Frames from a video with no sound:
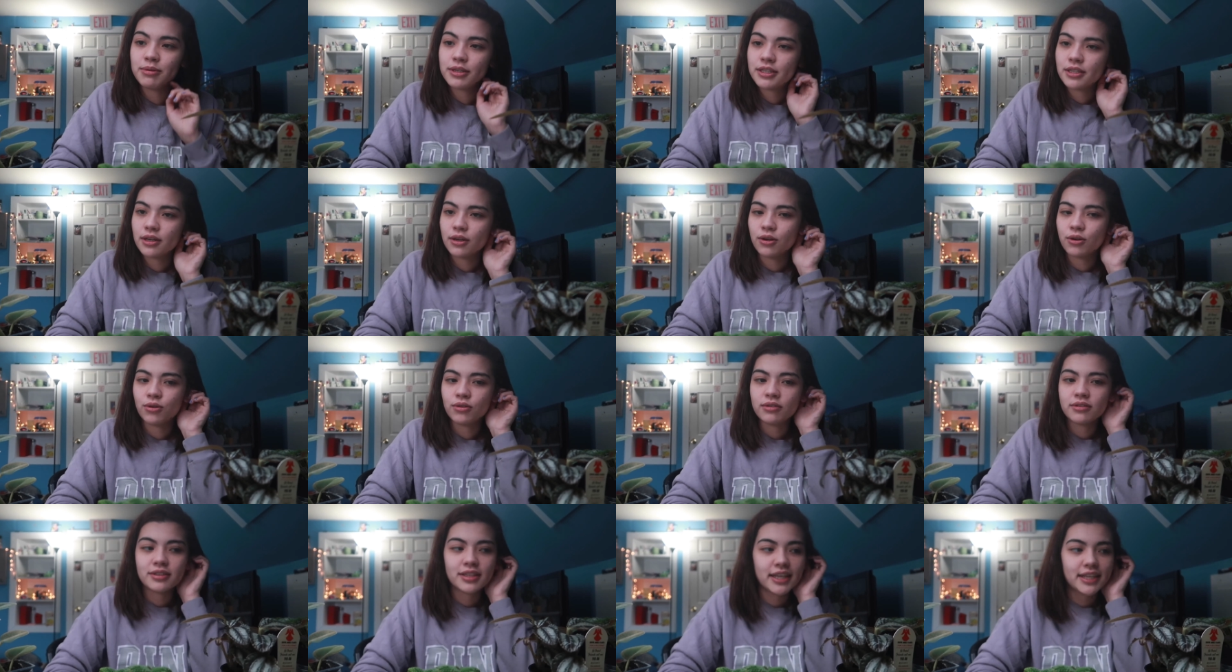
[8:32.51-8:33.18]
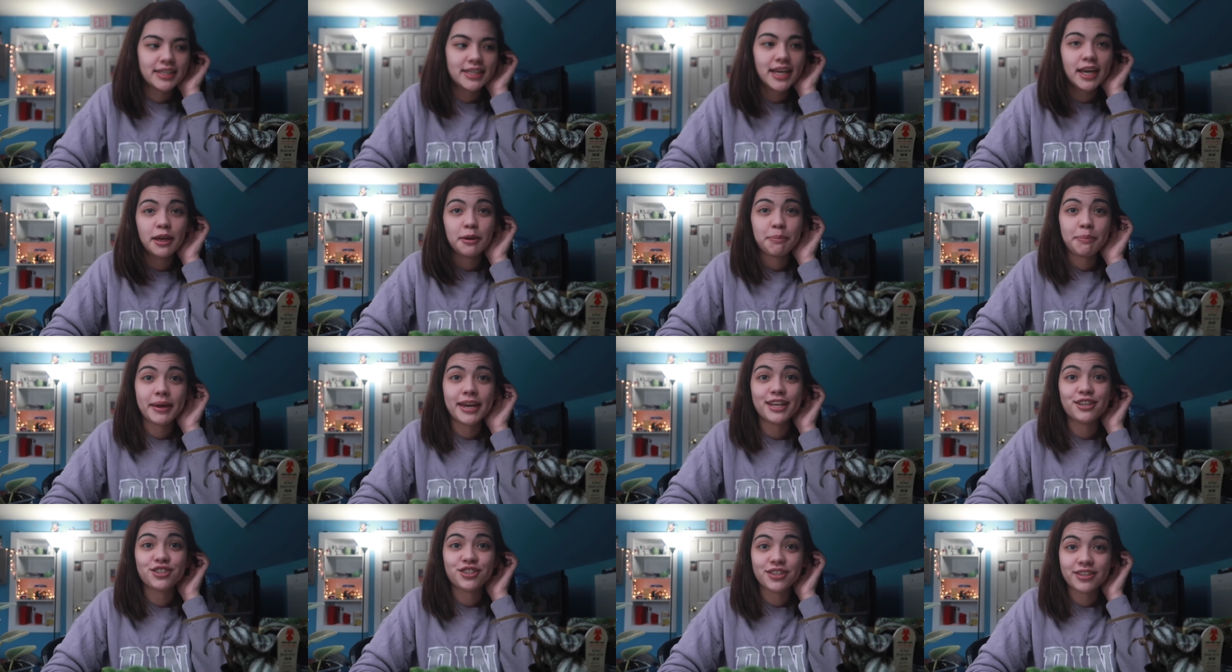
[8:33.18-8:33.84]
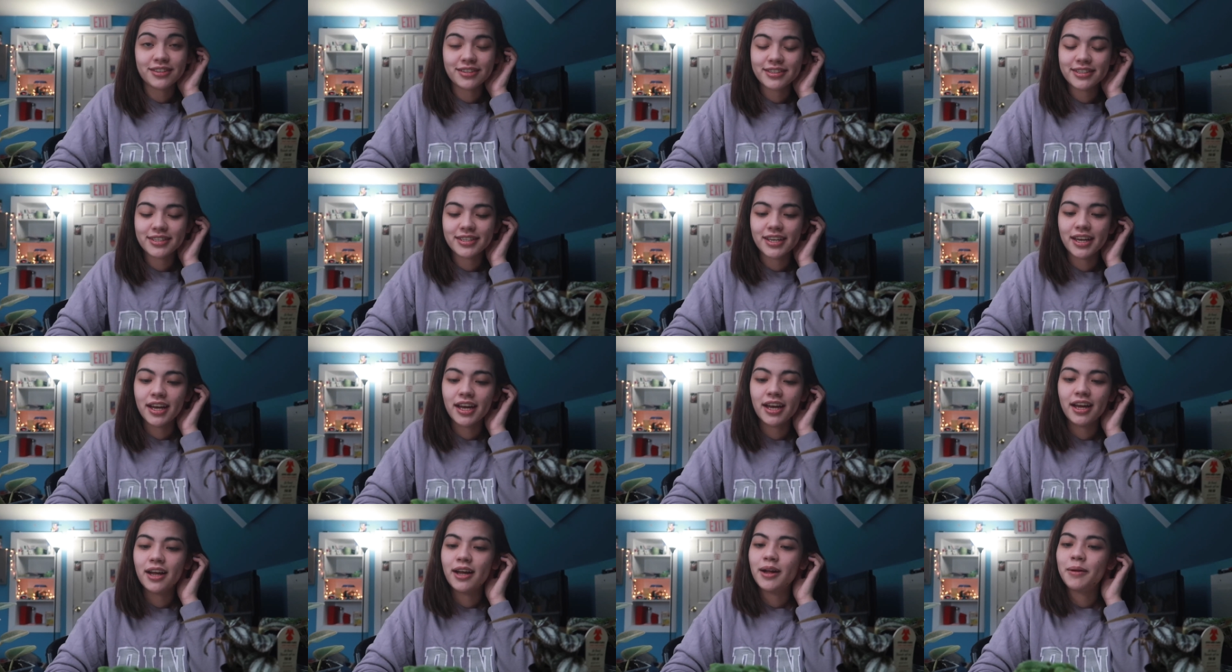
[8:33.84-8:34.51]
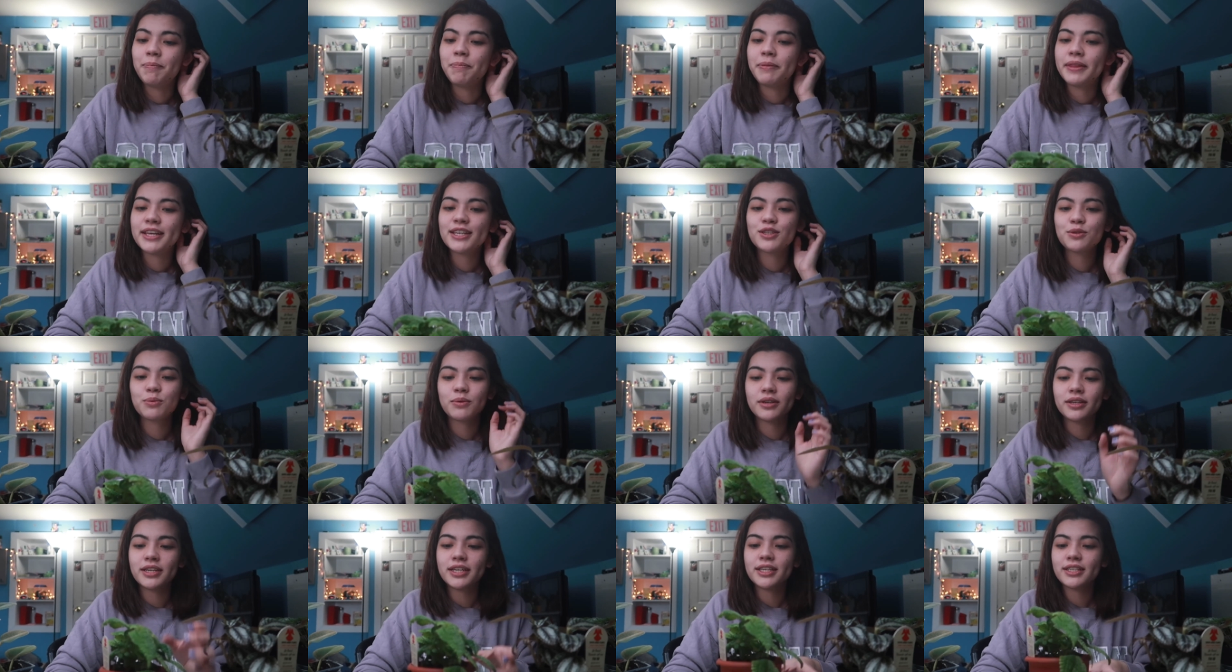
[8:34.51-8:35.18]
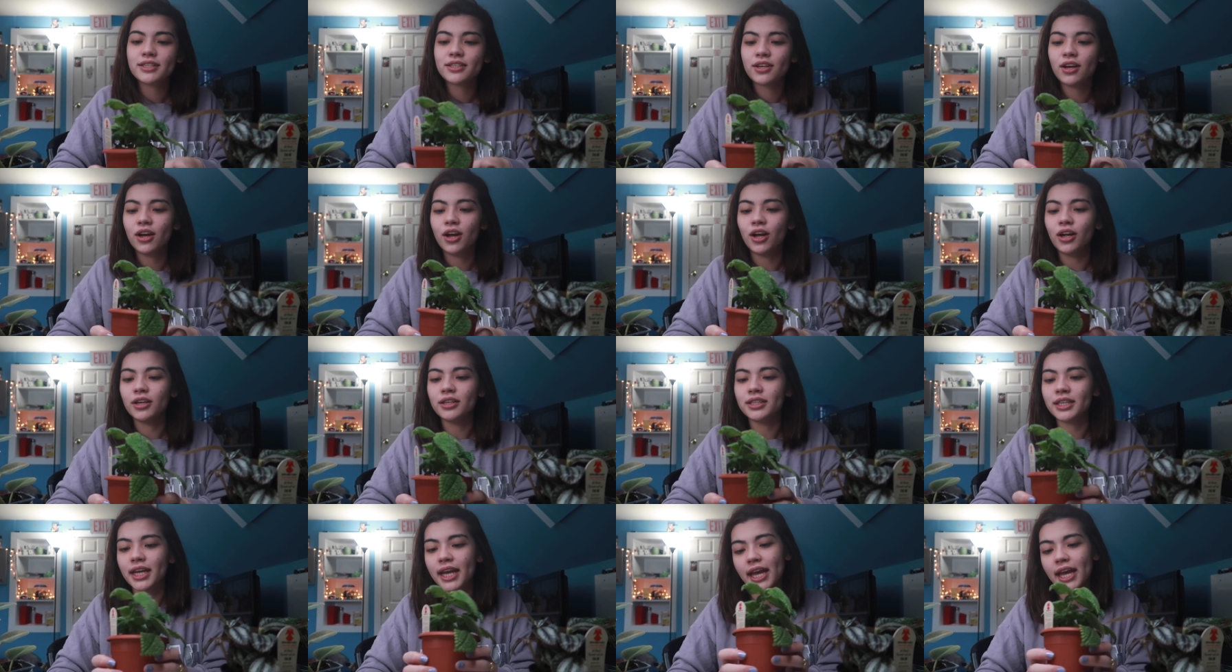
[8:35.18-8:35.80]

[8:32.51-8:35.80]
so they take patience. This one is called